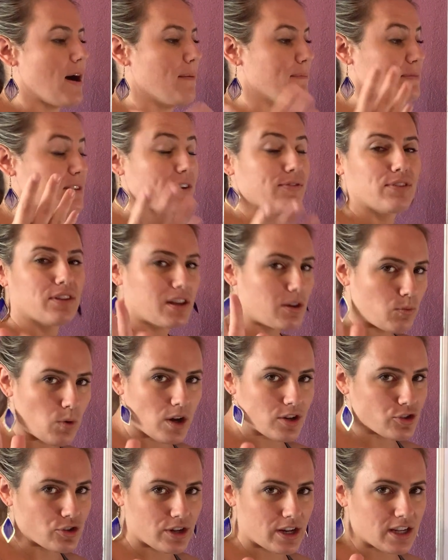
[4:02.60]
definitely
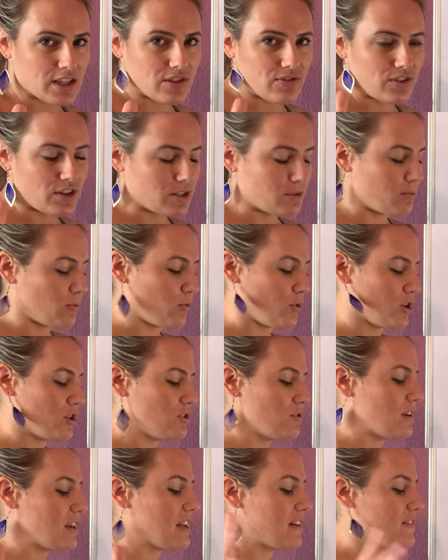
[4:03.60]
wash your hands first before you
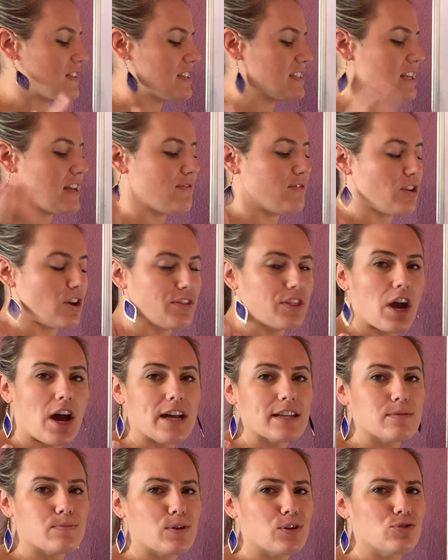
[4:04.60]
do any of this. If you're at the
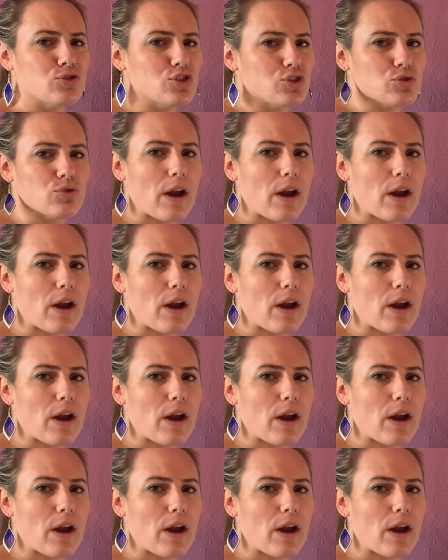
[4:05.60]
hospital, just